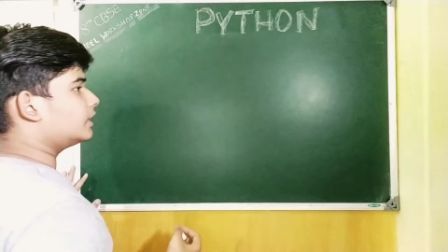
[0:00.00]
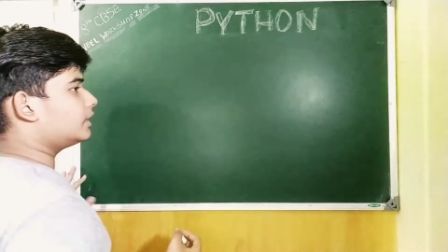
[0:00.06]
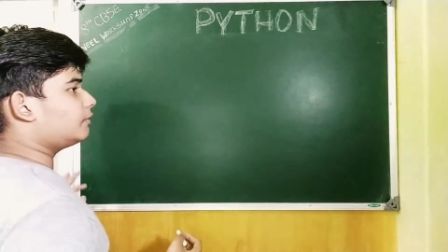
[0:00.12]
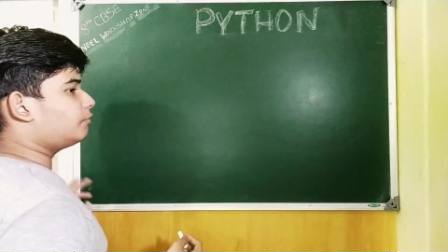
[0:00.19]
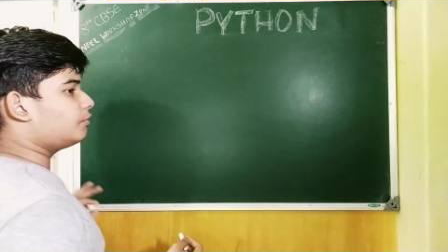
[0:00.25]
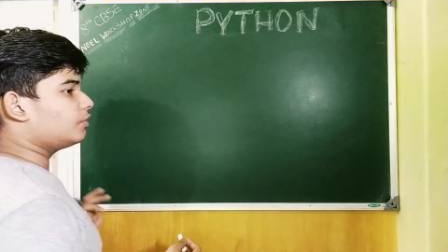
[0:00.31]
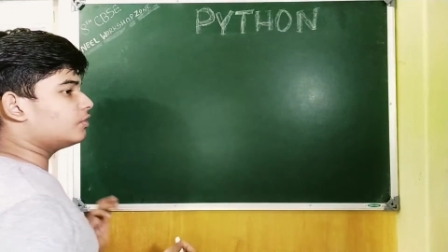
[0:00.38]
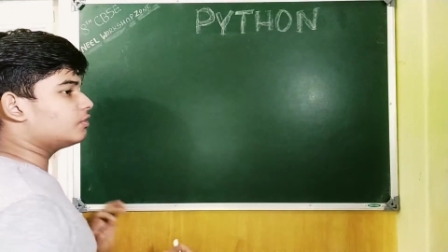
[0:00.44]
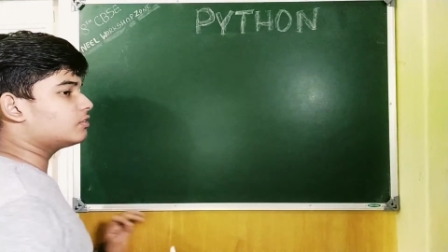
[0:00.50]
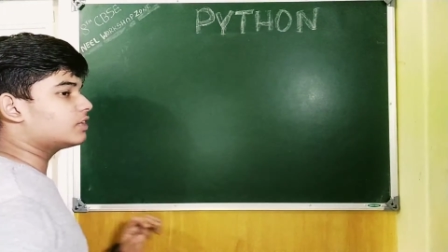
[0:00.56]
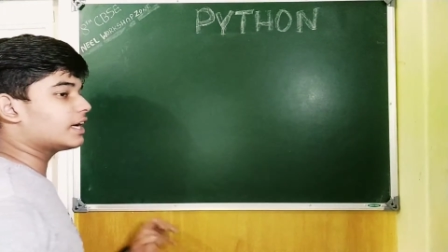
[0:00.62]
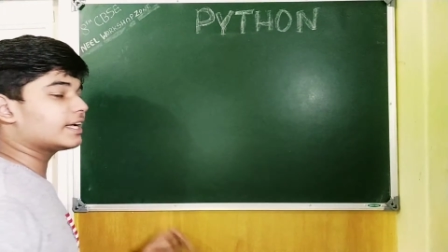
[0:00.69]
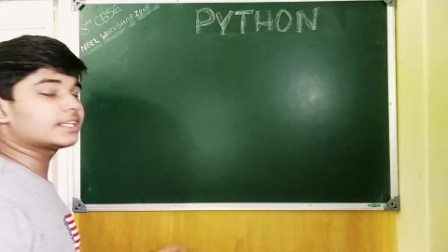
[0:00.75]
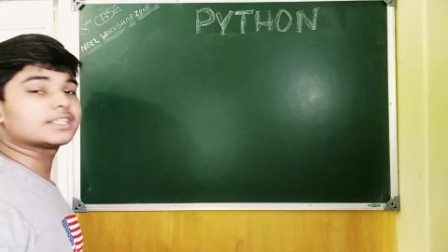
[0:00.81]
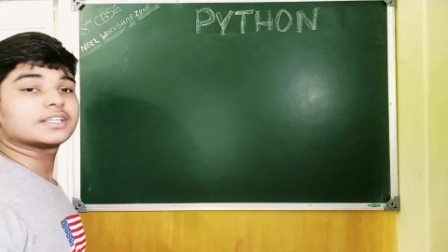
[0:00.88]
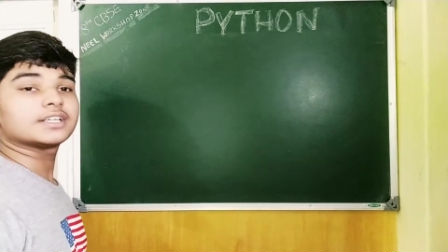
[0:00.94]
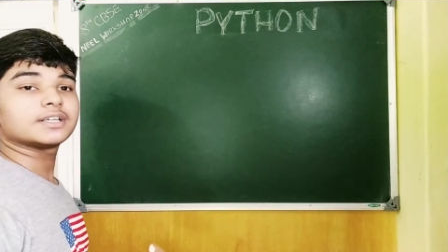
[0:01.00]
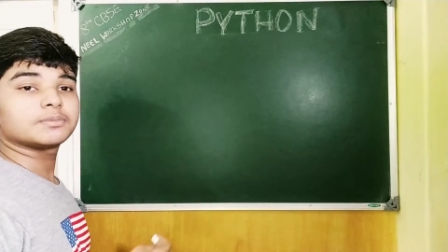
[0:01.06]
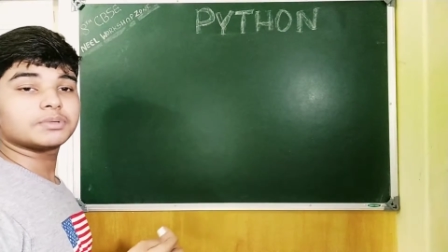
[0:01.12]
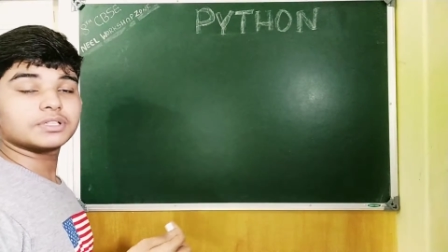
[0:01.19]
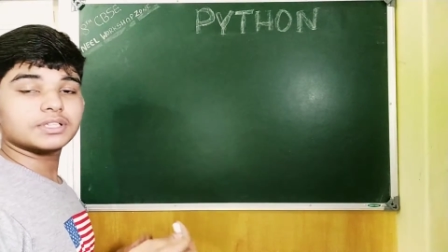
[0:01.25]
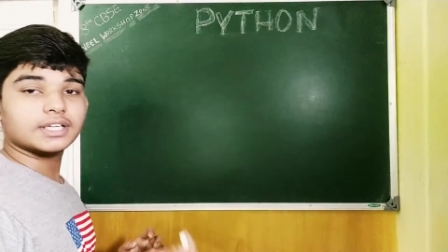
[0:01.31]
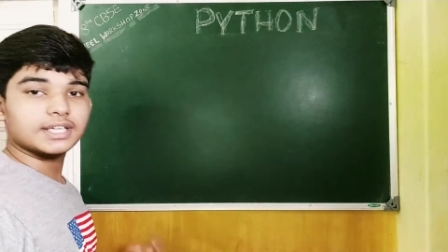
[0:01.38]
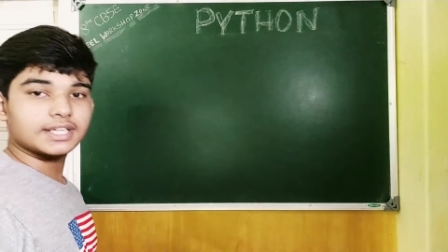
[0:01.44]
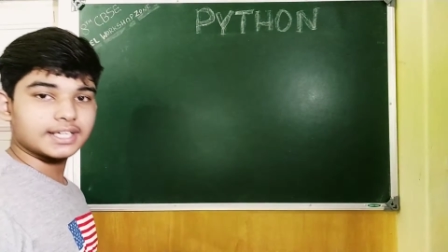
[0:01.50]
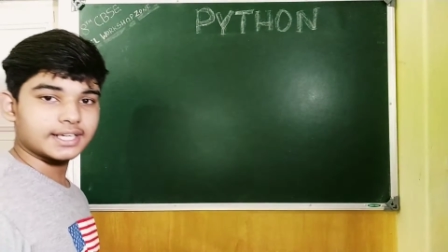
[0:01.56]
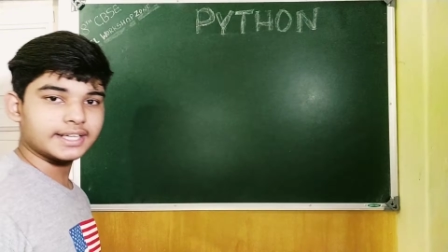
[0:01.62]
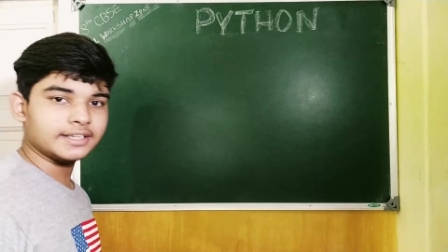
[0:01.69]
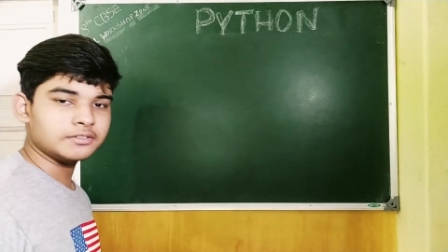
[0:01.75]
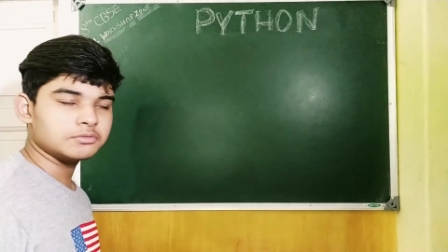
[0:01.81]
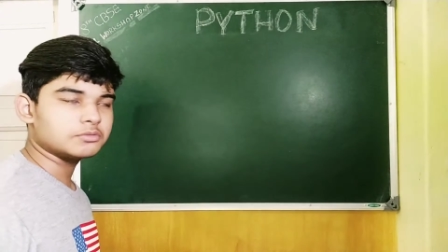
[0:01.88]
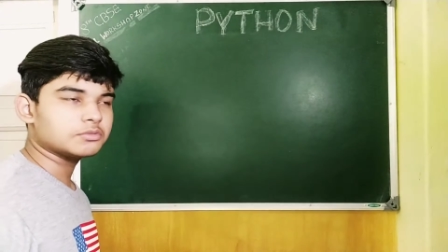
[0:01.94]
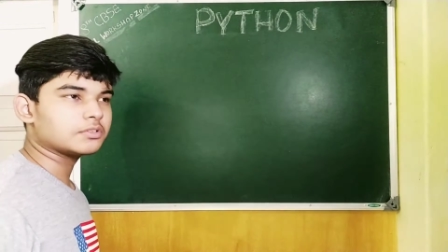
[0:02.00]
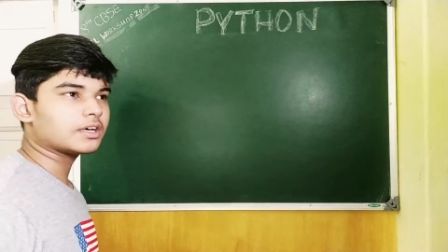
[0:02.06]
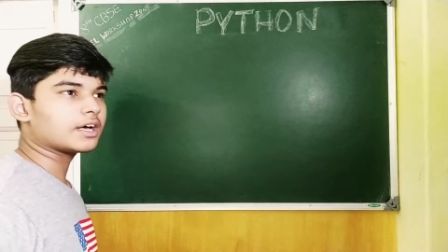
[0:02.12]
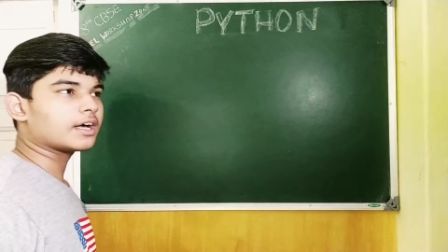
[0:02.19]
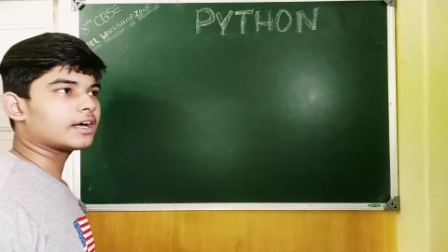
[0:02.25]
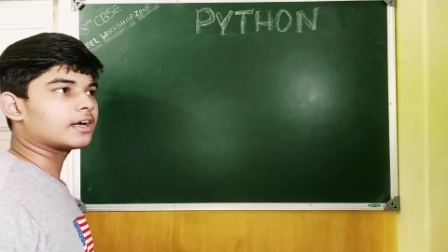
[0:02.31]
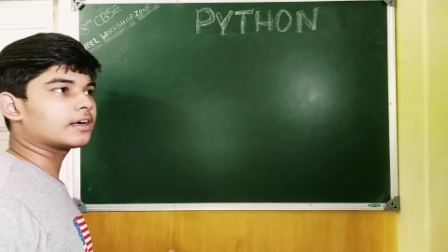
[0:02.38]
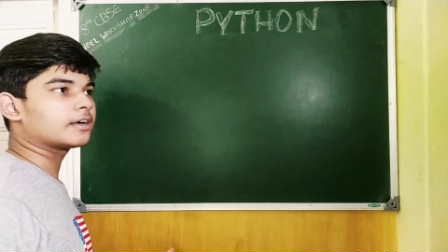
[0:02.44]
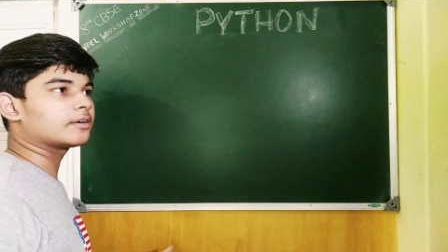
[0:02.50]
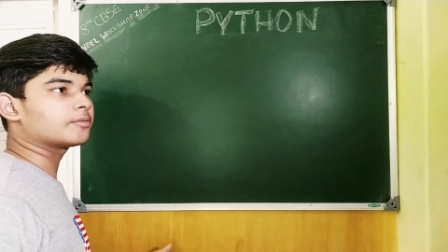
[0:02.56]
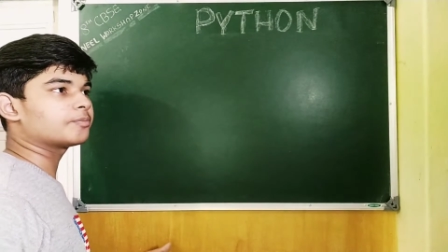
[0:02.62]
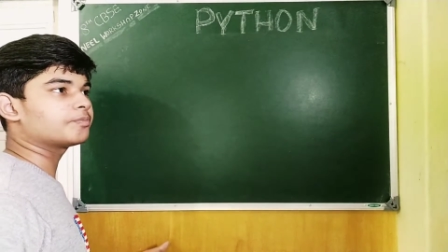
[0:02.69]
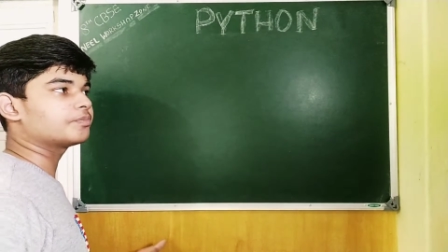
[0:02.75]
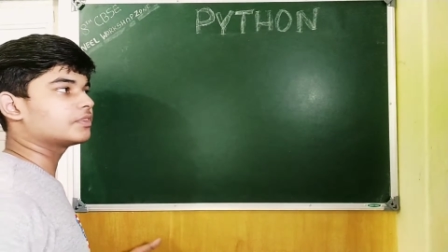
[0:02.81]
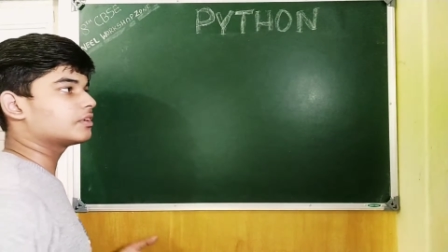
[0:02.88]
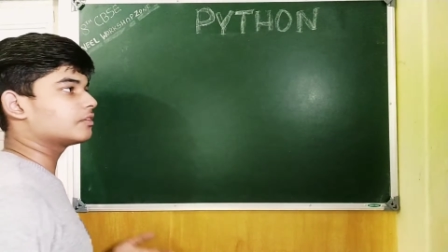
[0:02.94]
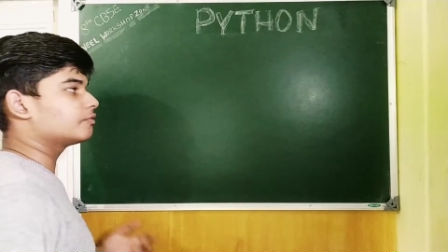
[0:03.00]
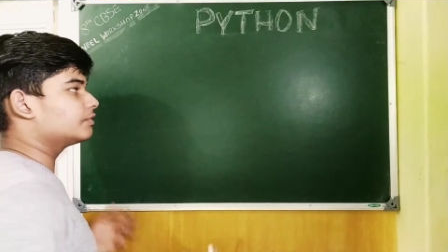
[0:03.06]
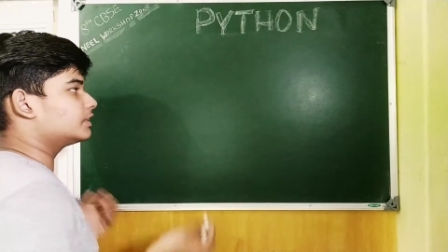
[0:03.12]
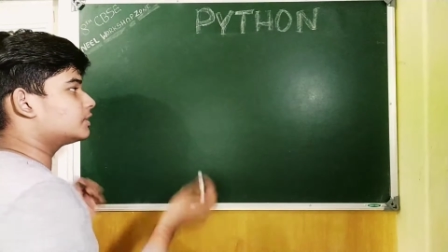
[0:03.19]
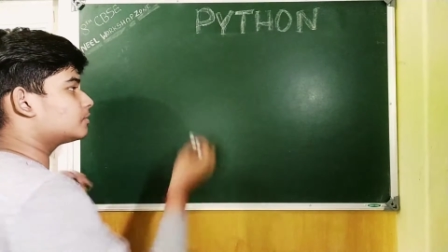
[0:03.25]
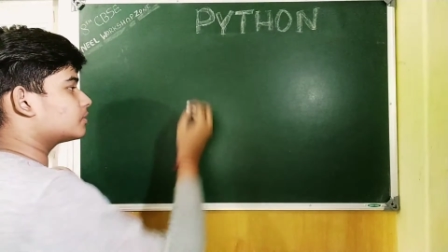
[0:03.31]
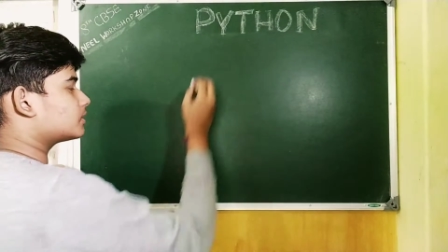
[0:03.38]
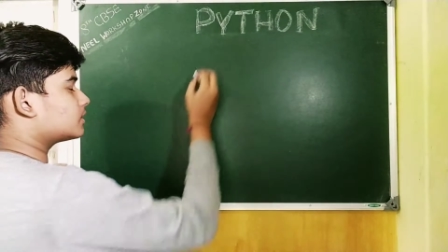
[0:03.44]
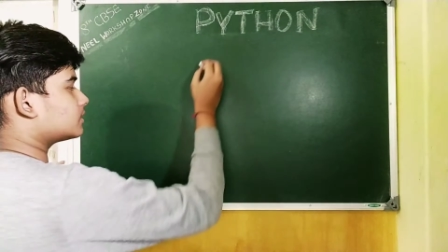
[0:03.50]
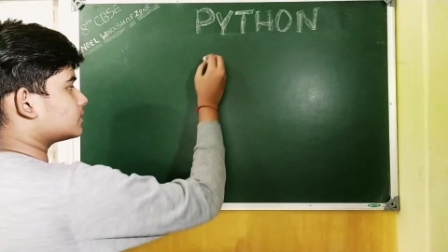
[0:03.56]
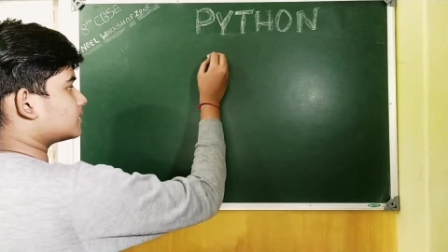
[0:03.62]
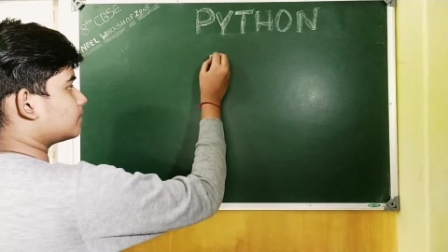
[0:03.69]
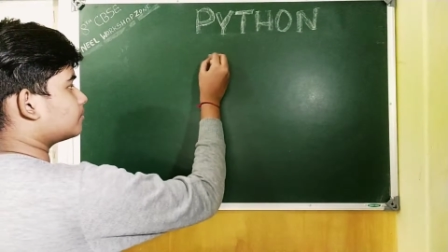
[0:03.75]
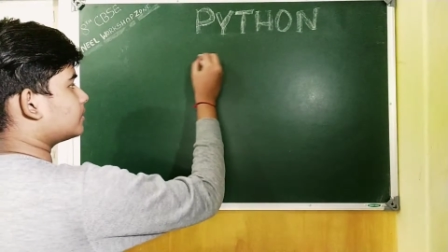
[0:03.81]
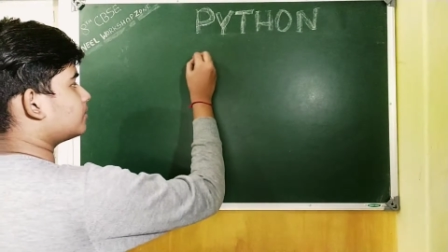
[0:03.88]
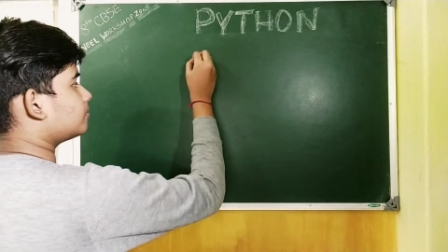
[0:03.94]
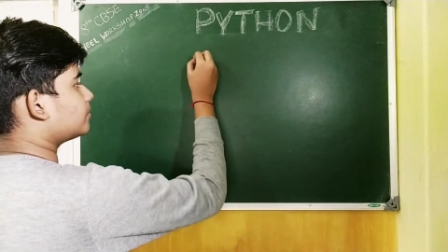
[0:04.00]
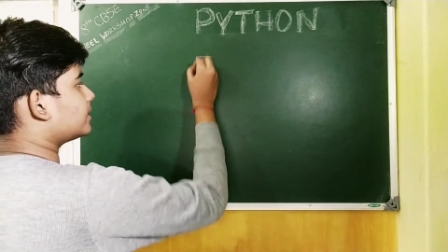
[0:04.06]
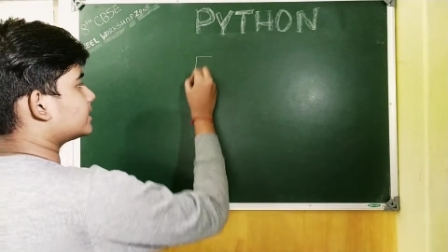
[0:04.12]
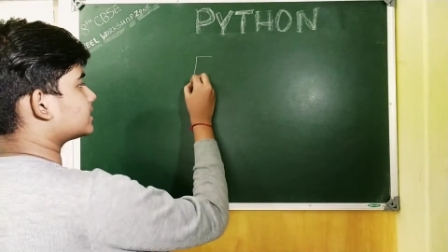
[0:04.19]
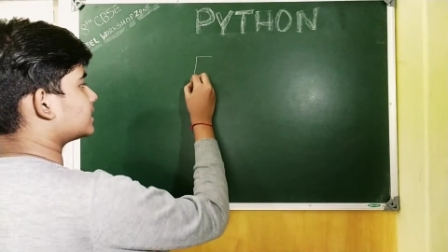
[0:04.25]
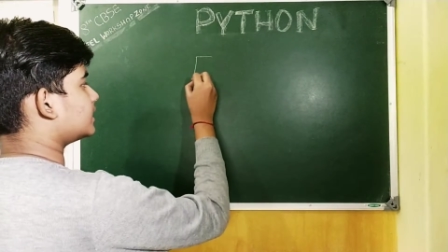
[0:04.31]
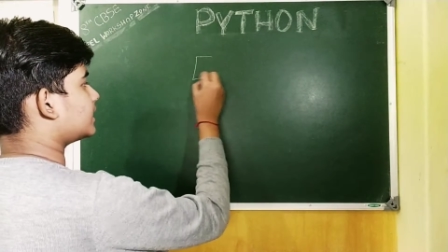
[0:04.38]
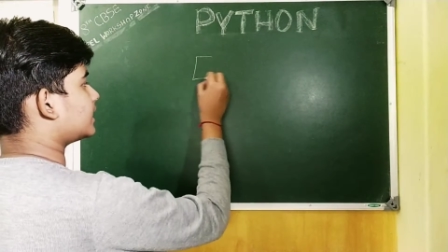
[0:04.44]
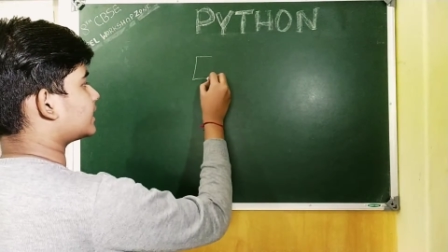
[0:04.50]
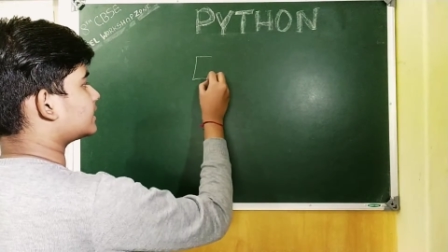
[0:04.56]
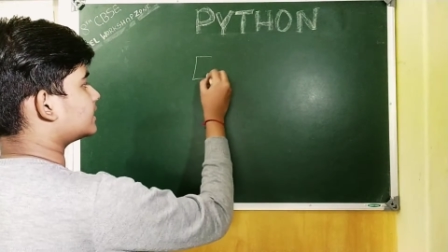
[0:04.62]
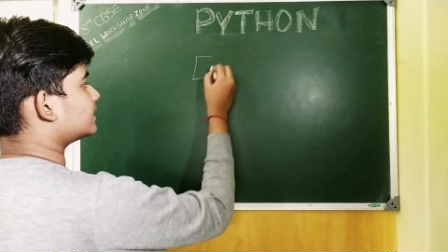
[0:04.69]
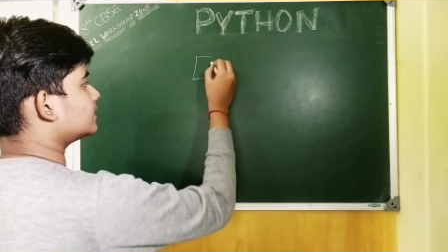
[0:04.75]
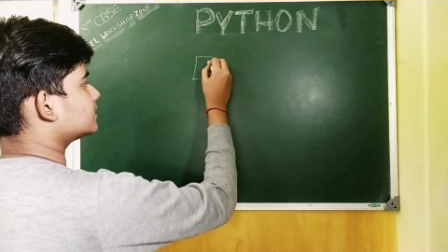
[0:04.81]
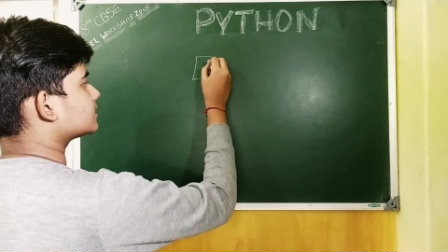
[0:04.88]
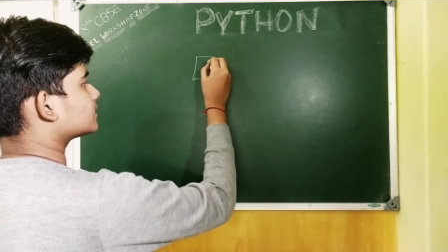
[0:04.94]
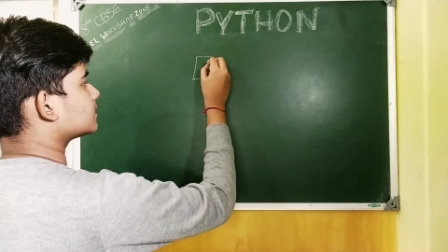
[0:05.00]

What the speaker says: if you guys heard about array, which is something basically like this,